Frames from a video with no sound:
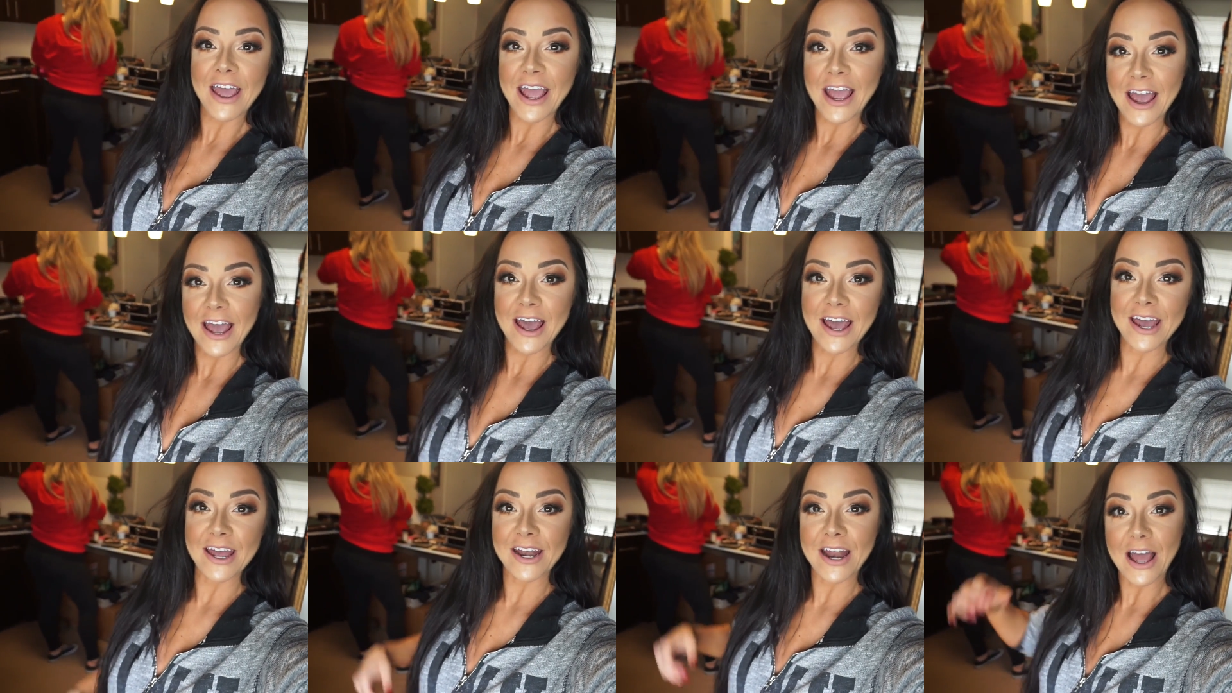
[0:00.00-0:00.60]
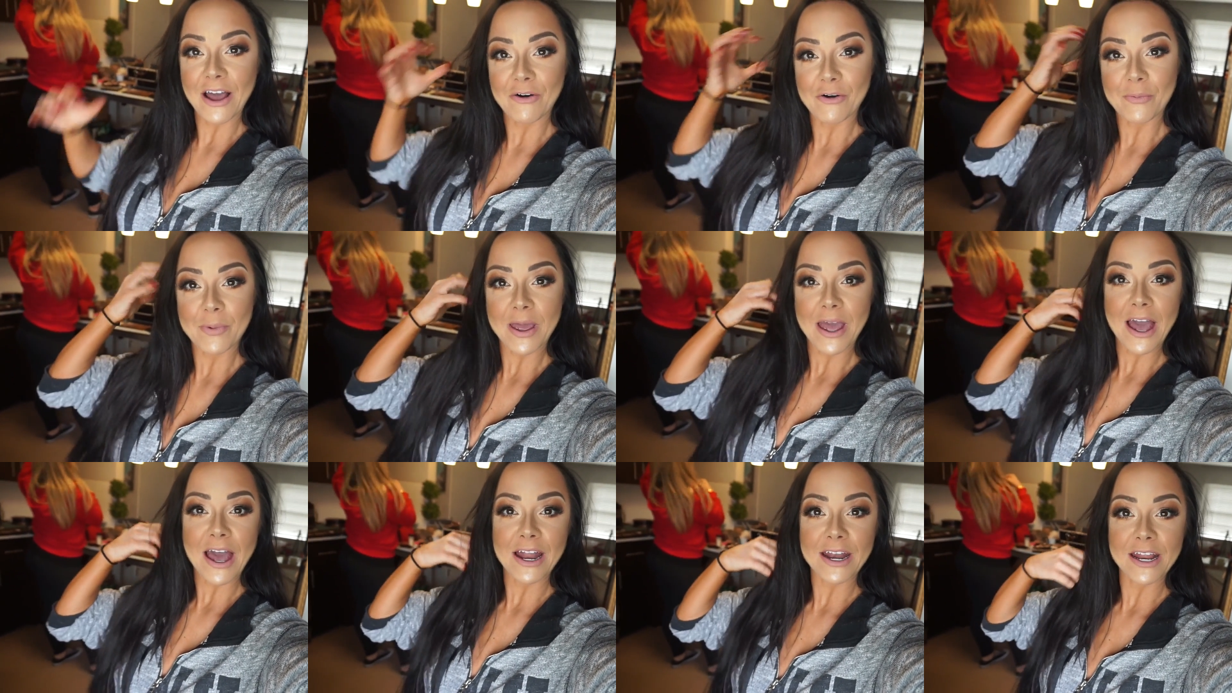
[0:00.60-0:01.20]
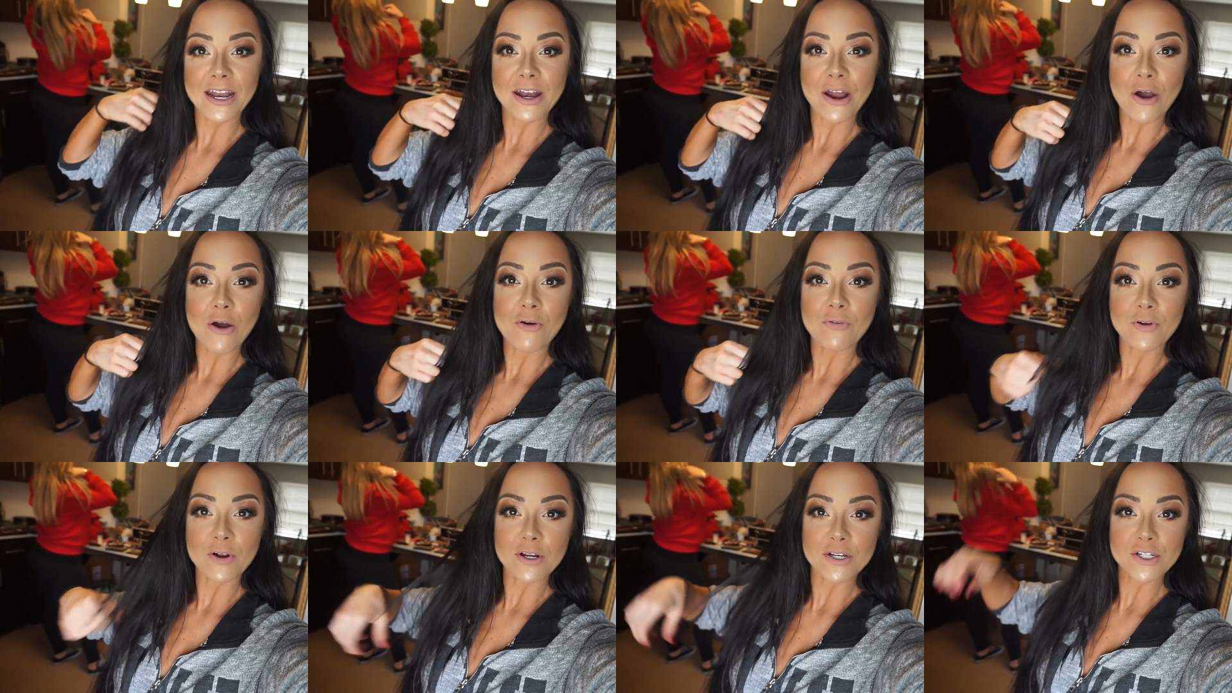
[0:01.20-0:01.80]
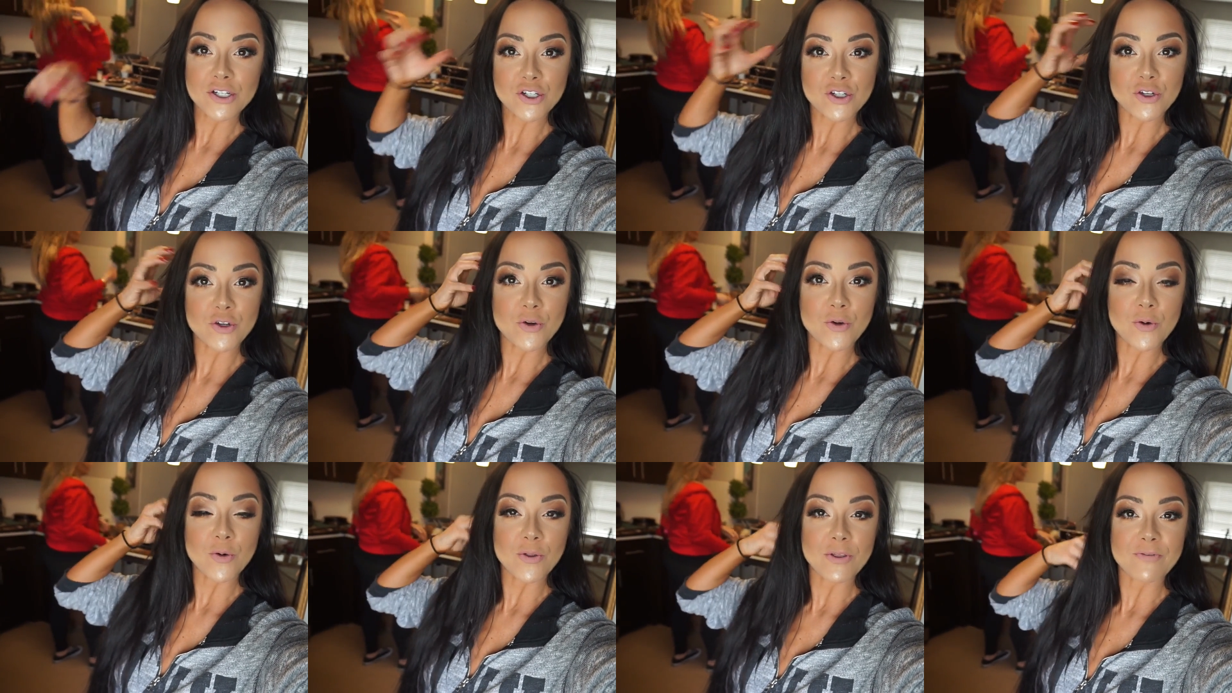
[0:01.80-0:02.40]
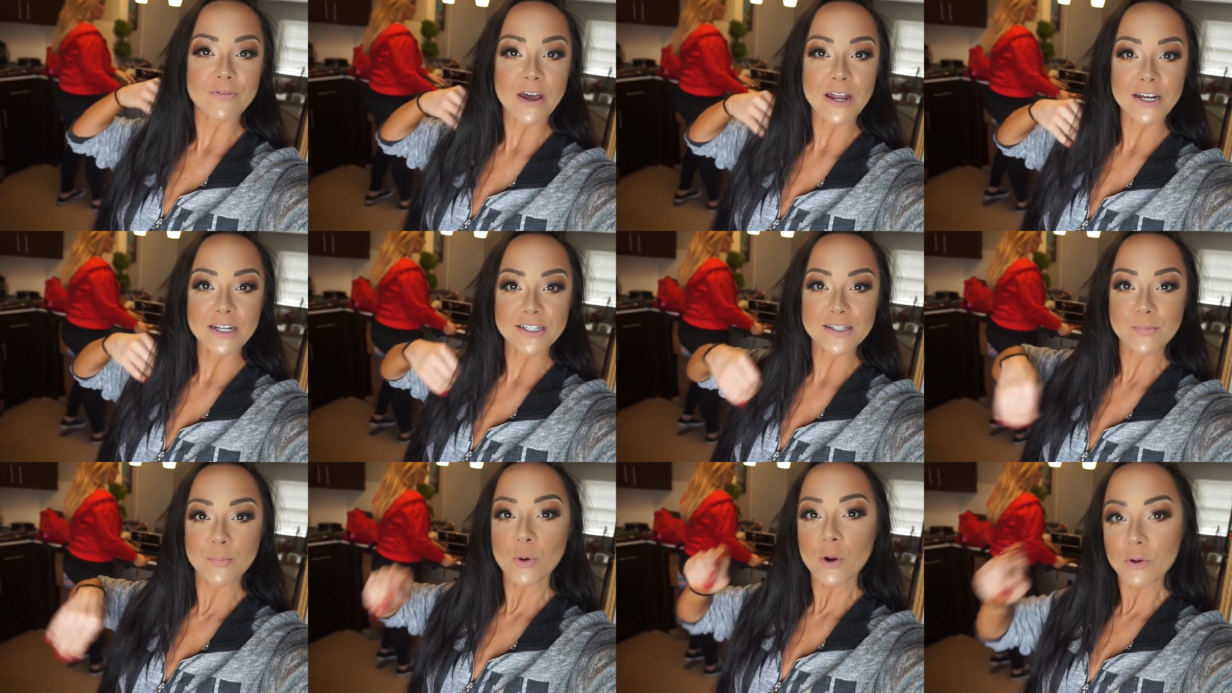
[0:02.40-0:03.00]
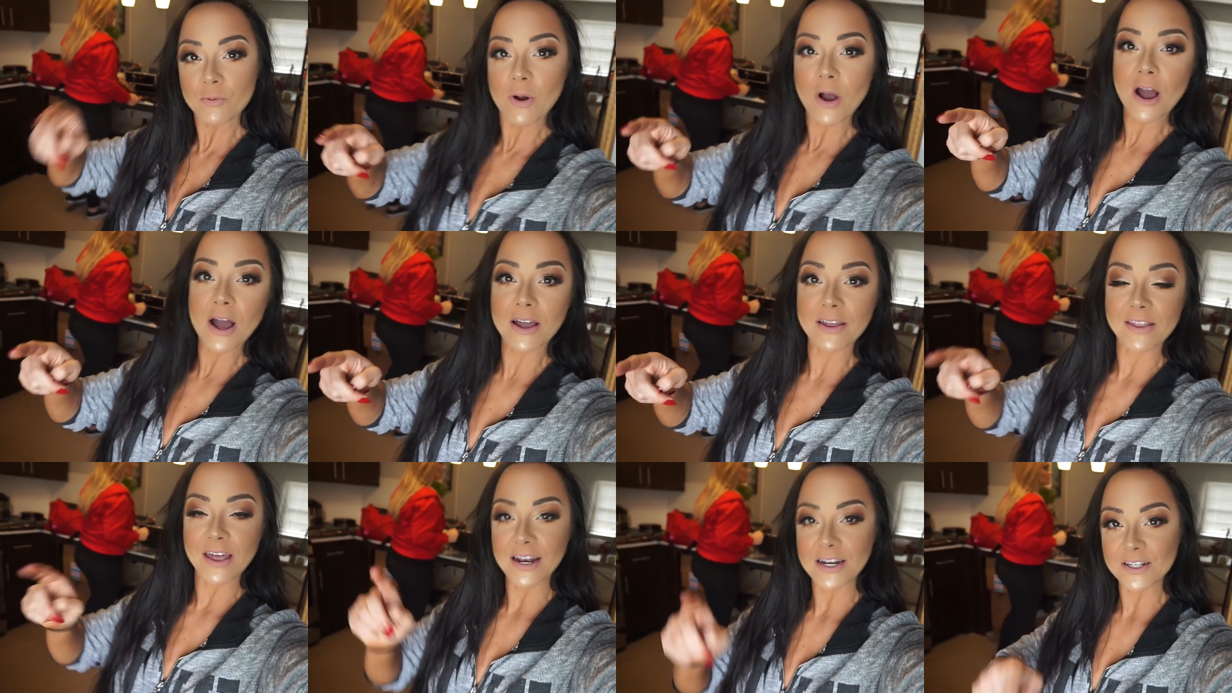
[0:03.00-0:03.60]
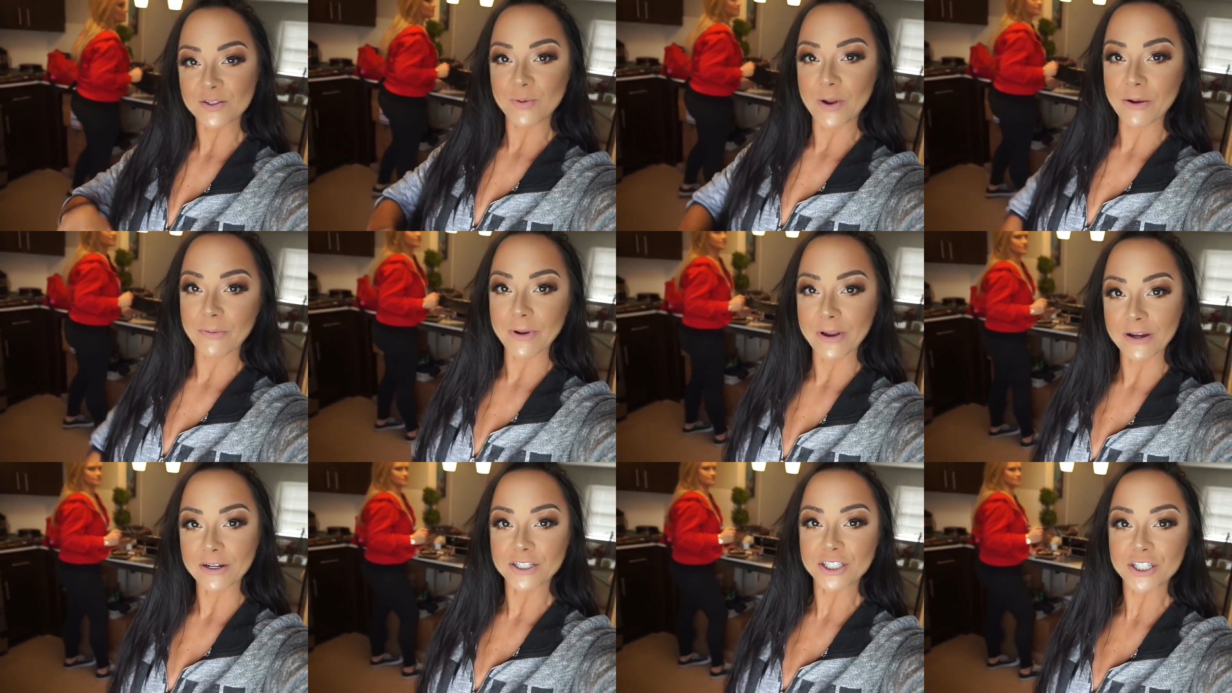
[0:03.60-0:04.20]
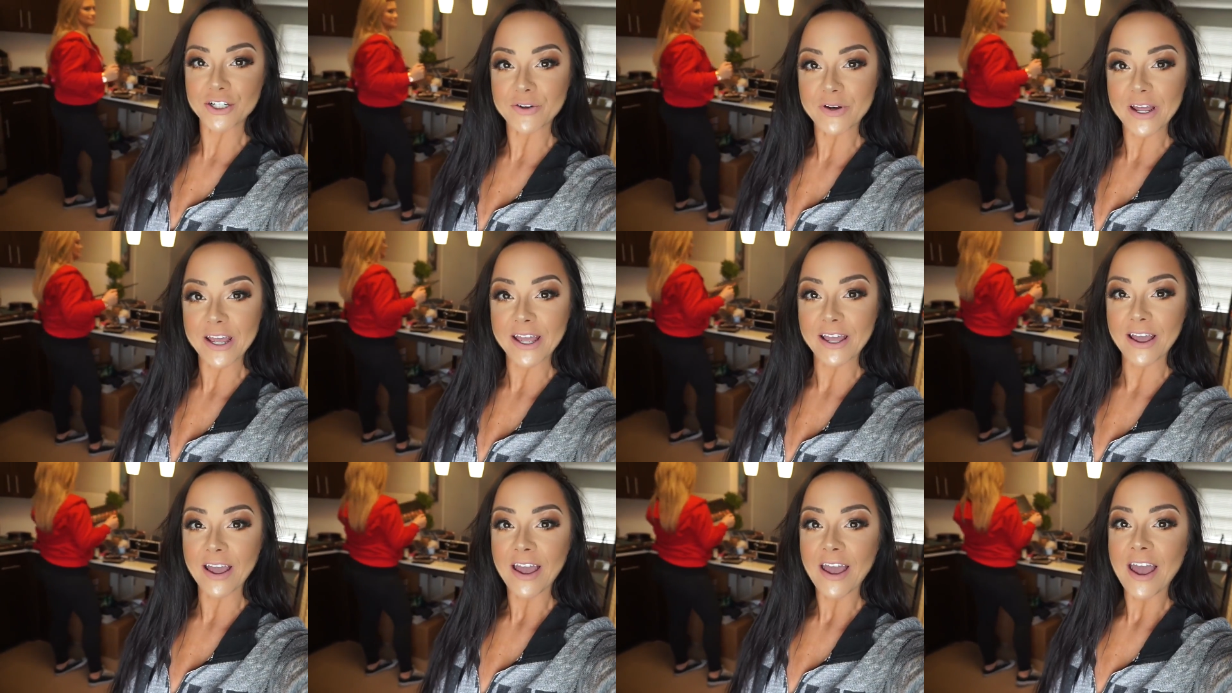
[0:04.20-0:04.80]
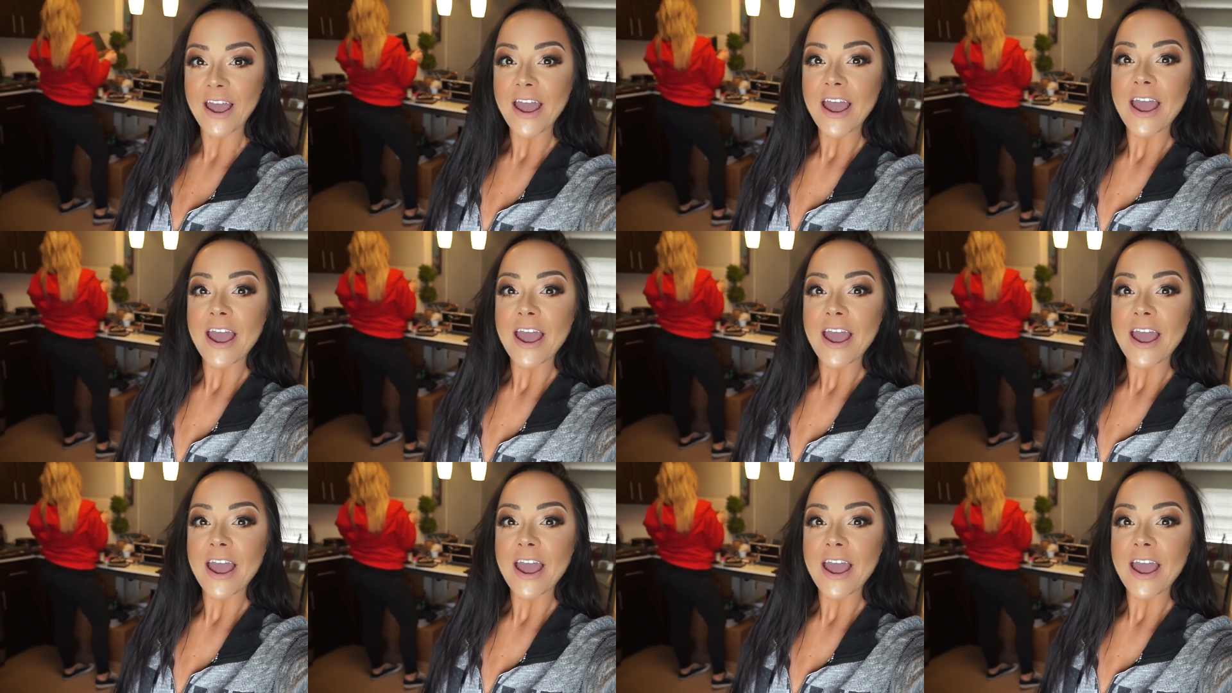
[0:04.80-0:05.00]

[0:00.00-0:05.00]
and I will be headed over to the Venice Boardwalk. That is where we are shooting.